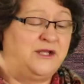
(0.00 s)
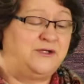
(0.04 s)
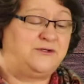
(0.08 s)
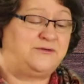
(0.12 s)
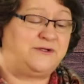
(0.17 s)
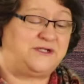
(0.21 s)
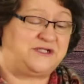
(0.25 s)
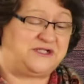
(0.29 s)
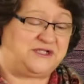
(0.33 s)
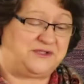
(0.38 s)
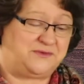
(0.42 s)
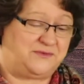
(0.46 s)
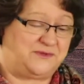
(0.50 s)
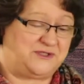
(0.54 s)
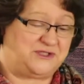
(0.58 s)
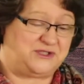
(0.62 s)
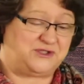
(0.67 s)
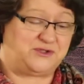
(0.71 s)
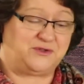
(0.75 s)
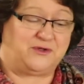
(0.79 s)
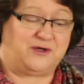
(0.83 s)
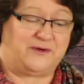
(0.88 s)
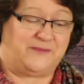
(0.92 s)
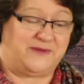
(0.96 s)
Tricia was
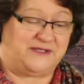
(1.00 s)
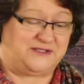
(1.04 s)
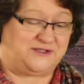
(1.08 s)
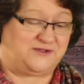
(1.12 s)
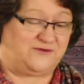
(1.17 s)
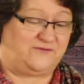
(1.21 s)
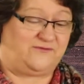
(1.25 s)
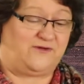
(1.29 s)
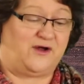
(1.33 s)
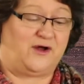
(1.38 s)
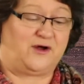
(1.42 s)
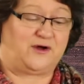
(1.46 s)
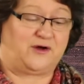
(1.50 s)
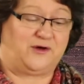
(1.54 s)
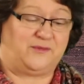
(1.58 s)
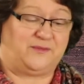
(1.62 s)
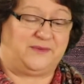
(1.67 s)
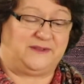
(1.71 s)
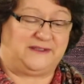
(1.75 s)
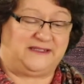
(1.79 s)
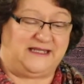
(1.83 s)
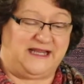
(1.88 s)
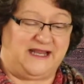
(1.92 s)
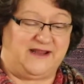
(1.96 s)
sure Mr. Falker
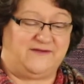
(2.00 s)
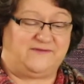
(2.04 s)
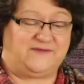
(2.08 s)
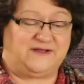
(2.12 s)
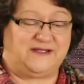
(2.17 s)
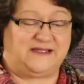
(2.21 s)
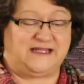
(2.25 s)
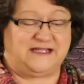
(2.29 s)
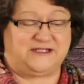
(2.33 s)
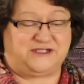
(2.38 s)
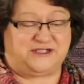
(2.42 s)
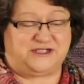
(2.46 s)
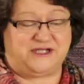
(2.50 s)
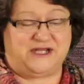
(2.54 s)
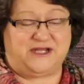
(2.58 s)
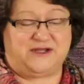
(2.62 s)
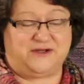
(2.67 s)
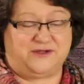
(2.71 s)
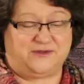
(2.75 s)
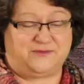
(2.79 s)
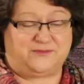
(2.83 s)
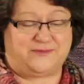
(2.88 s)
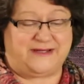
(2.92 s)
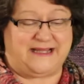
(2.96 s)
believed that she
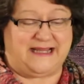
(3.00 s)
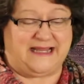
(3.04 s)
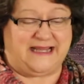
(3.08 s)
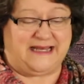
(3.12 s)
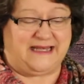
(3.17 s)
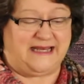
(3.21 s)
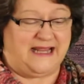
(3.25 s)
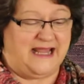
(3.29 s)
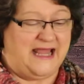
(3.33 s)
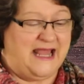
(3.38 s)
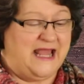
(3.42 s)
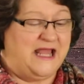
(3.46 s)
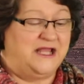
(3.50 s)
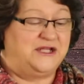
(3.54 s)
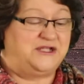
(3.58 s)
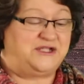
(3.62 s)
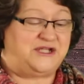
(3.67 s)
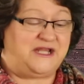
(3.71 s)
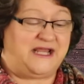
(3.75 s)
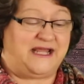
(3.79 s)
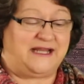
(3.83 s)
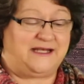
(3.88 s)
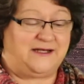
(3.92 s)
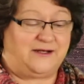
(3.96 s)
could read.
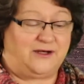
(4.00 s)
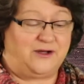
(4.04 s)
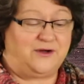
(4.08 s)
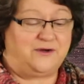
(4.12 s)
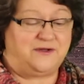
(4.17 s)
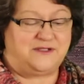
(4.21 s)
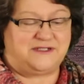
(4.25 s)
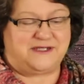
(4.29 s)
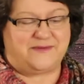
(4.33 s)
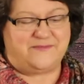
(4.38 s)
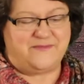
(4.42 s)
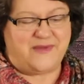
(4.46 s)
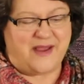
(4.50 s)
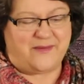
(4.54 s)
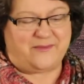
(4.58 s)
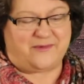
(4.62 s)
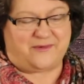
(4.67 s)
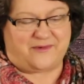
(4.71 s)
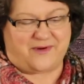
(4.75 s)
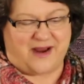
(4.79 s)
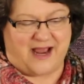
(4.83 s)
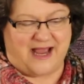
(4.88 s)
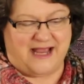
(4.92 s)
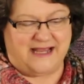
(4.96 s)
She had learned to
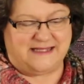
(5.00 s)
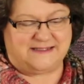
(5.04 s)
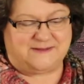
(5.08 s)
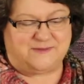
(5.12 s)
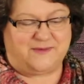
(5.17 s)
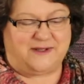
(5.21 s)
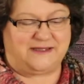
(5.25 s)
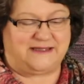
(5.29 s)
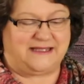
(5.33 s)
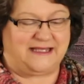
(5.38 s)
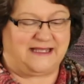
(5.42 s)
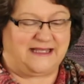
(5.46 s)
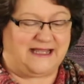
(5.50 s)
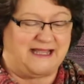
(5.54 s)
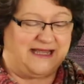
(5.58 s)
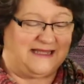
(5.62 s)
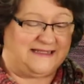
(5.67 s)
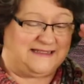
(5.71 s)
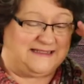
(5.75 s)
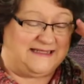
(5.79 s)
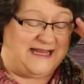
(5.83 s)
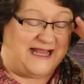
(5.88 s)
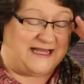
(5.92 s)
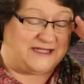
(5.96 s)
memorize what the
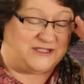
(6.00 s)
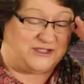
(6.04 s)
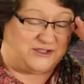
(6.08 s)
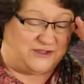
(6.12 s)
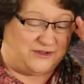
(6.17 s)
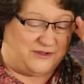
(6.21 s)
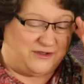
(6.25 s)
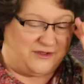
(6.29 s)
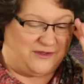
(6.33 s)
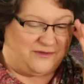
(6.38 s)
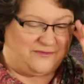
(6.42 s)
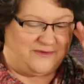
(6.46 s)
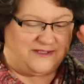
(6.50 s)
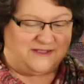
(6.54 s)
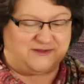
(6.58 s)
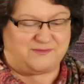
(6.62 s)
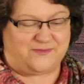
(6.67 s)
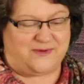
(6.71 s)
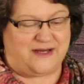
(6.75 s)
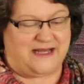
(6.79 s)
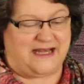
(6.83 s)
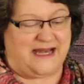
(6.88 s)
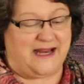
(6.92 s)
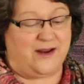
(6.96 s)
kid next to her was
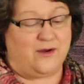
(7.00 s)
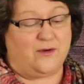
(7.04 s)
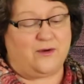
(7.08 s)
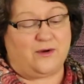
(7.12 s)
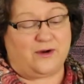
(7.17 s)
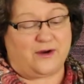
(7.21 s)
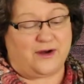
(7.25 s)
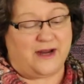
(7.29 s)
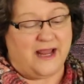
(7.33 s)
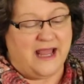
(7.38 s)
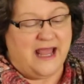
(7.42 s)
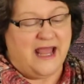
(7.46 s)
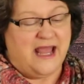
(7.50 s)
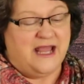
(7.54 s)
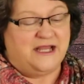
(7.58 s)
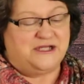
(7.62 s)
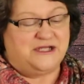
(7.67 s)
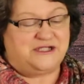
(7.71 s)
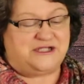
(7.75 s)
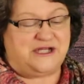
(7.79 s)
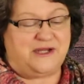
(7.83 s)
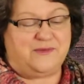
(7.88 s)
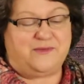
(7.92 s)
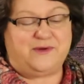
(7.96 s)
reading, or
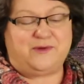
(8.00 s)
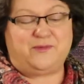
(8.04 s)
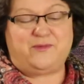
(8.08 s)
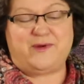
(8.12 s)
she would